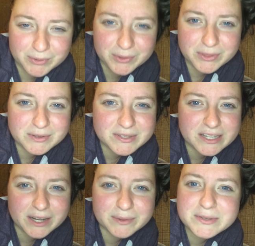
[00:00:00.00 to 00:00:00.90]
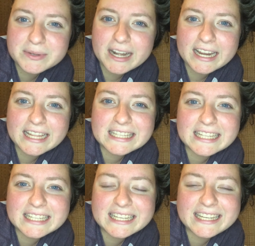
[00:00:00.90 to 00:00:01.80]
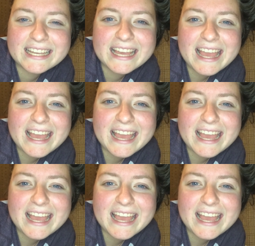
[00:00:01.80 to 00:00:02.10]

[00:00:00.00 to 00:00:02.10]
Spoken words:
Ruth, you saw, was riding Lily,